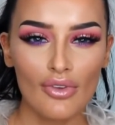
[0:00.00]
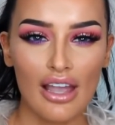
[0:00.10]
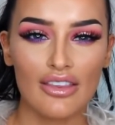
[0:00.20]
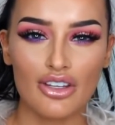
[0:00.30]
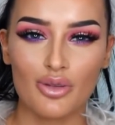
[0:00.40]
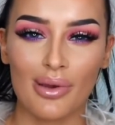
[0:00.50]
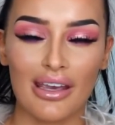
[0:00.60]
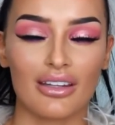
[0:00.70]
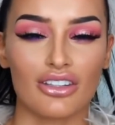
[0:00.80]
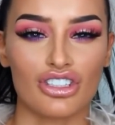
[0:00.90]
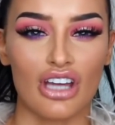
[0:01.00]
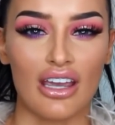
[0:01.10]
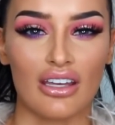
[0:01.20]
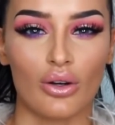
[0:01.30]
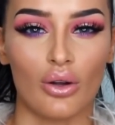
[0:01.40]
then you pick the
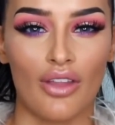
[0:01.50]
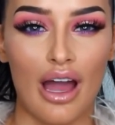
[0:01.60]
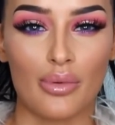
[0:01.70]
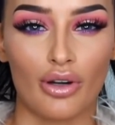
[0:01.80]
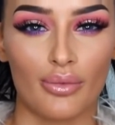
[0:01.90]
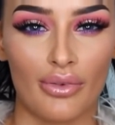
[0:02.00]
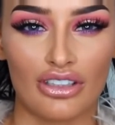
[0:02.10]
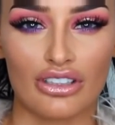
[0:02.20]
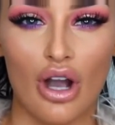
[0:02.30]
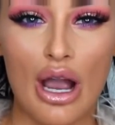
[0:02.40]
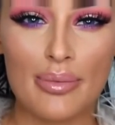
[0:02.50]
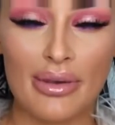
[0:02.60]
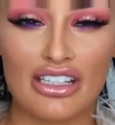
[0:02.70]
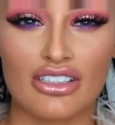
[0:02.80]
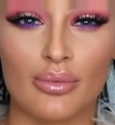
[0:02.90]
shade on that appointment. So I
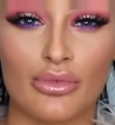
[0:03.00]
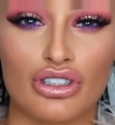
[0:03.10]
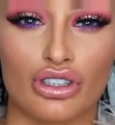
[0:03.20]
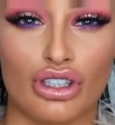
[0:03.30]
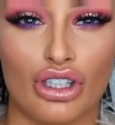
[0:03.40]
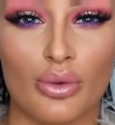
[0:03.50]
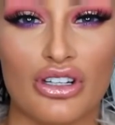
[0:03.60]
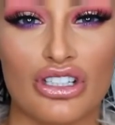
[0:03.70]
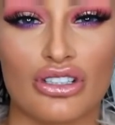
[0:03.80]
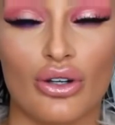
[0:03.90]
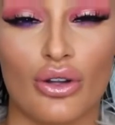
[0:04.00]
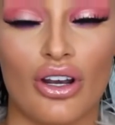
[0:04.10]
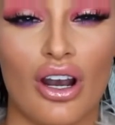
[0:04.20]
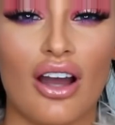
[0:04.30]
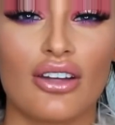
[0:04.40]
picked number 2, which is not
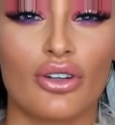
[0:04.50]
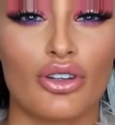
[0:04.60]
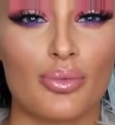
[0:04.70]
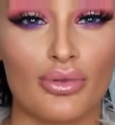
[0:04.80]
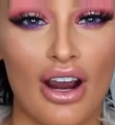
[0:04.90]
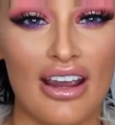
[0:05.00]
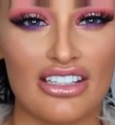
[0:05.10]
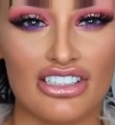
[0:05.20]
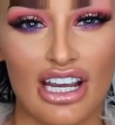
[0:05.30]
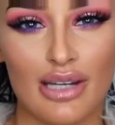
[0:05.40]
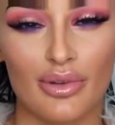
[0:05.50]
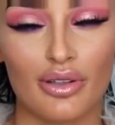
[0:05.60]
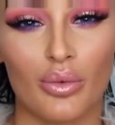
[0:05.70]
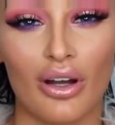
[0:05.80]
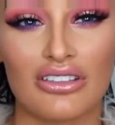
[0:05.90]
the brightest shade, but
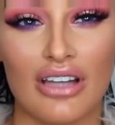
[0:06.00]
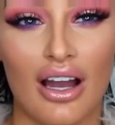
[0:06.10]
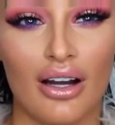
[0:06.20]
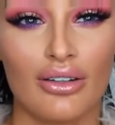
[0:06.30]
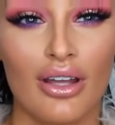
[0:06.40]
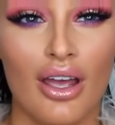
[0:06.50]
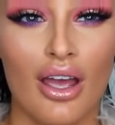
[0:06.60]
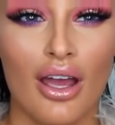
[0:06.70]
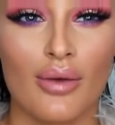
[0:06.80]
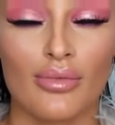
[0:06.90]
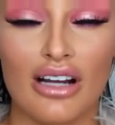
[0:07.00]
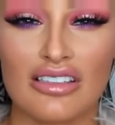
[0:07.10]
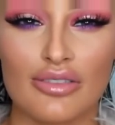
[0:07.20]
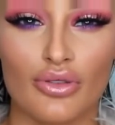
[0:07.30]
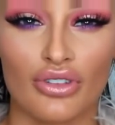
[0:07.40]
the one down. My
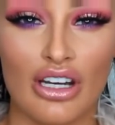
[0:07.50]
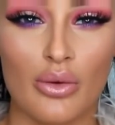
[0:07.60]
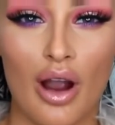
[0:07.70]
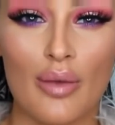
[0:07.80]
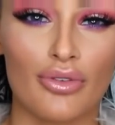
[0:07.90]
teeth were really white